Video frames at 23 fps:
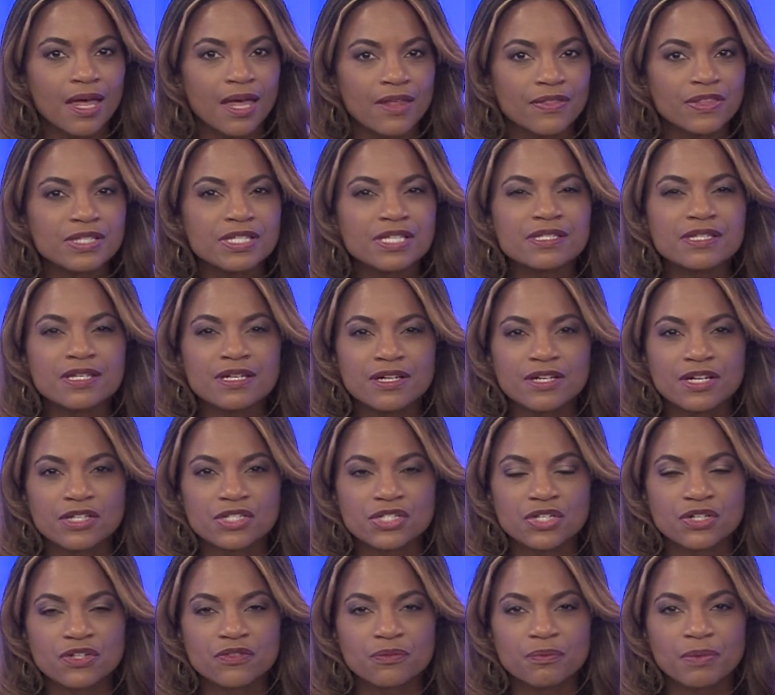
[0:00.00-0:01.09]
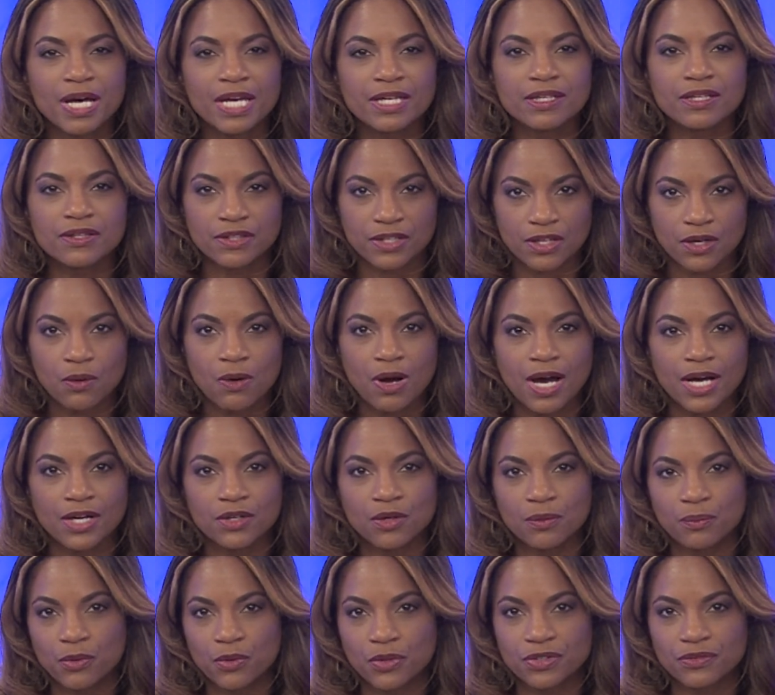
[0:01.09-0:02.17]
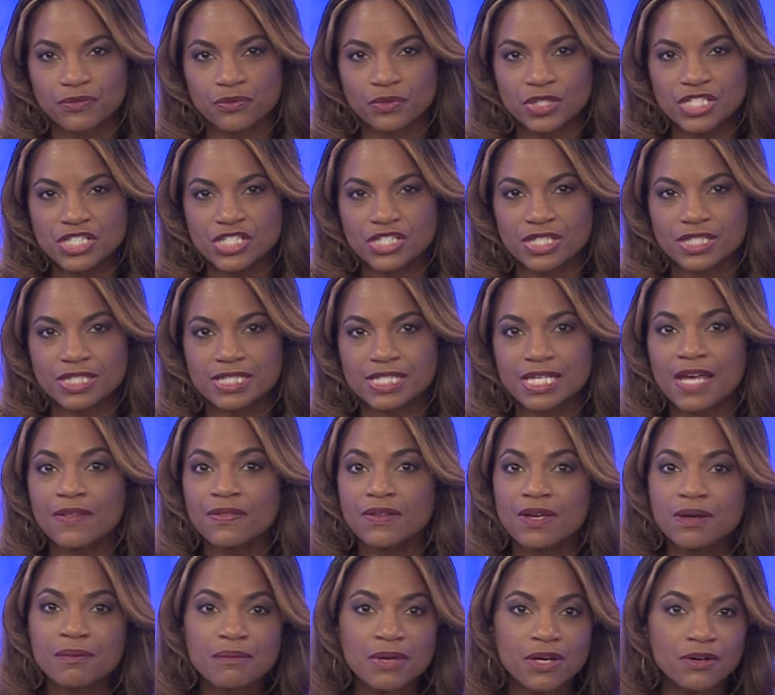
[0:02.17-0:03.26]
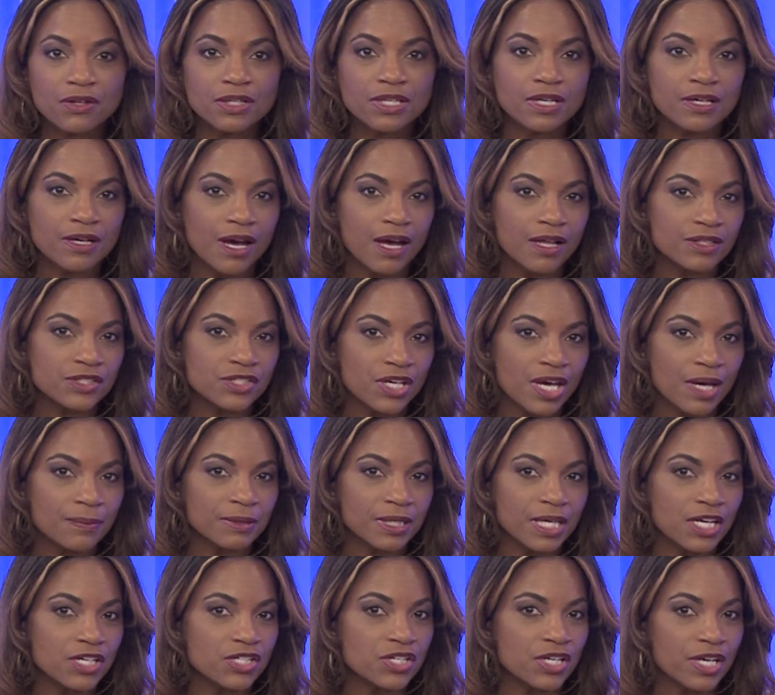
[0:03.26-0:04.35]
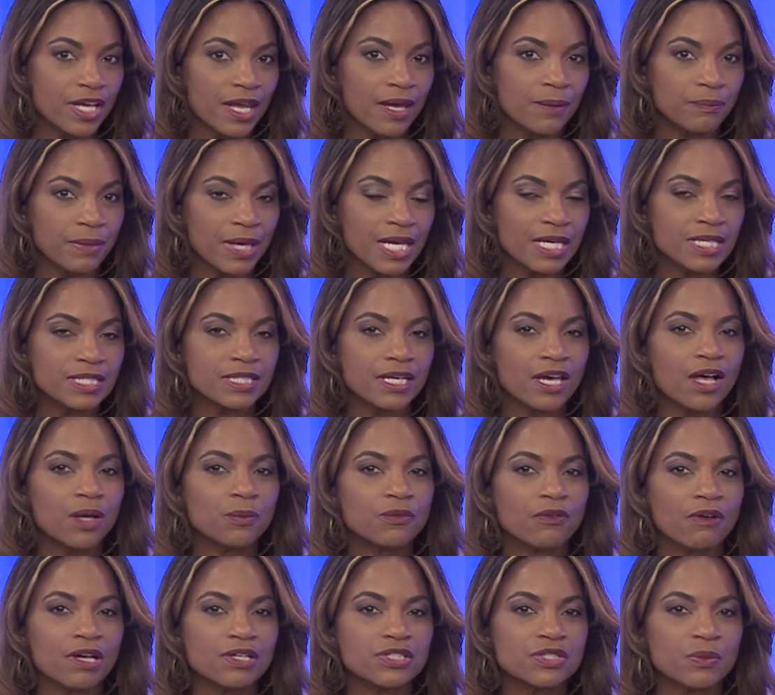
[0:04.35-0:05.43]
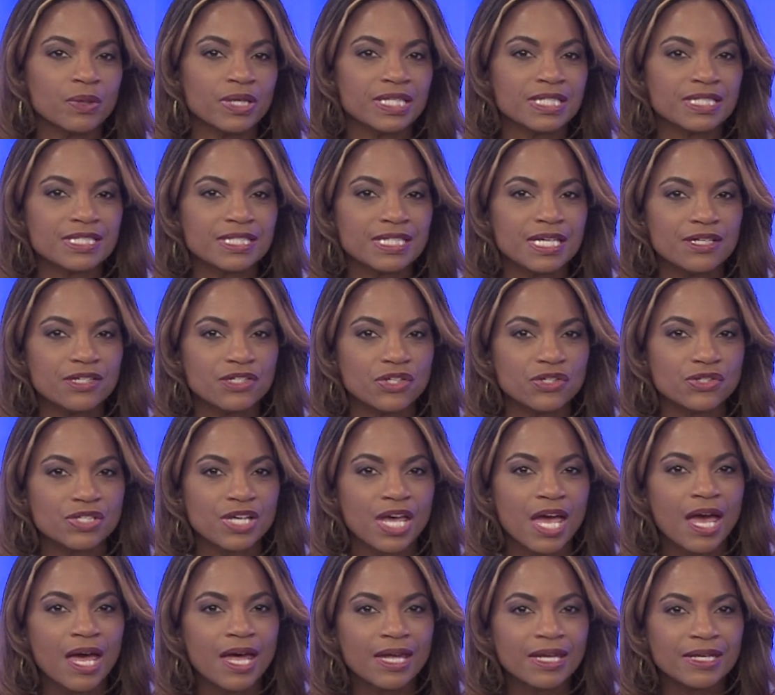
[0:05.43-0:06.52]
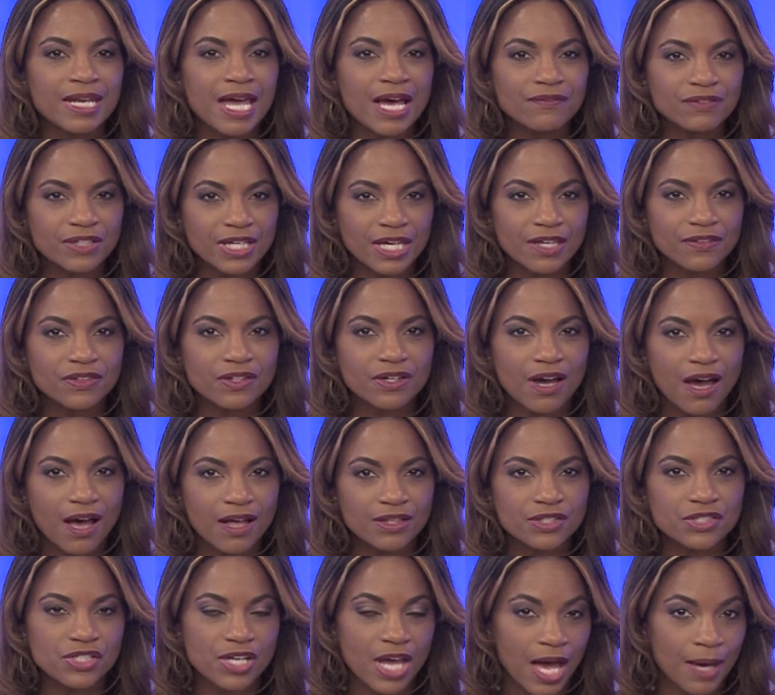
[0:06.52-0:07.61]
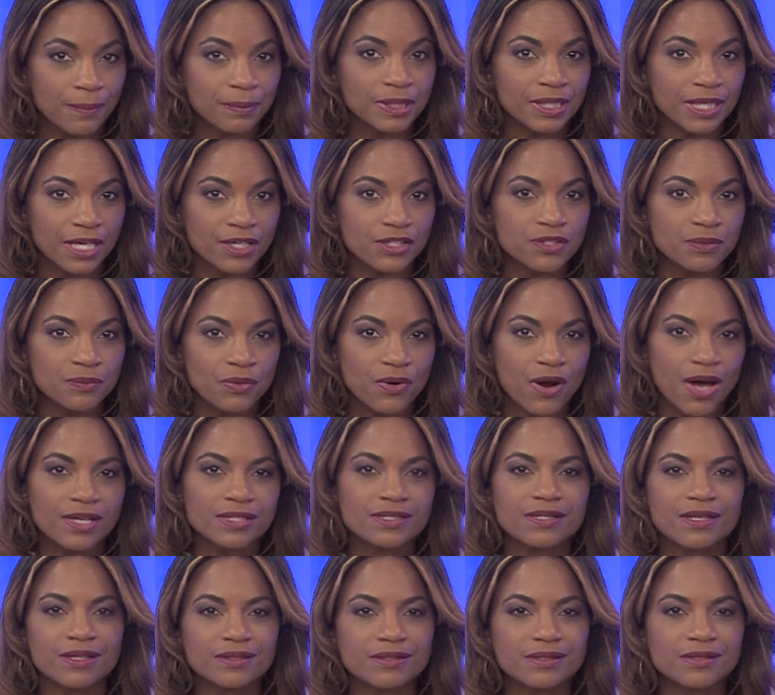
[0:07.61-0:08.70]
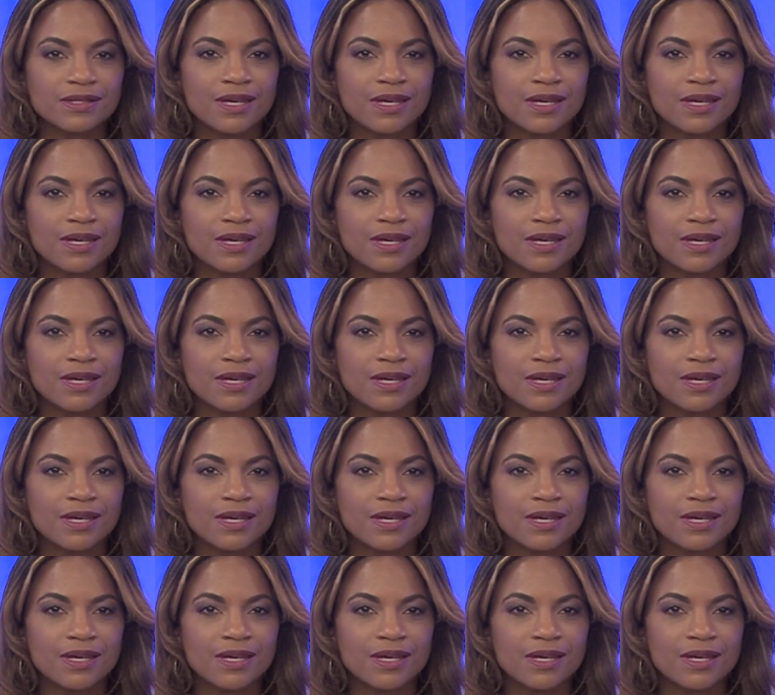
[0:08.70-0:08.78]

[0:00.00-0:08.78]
This is an initiative by the Ohio Board of Regents and the American College Application Campaign to help graduating seniors navigate the college application process.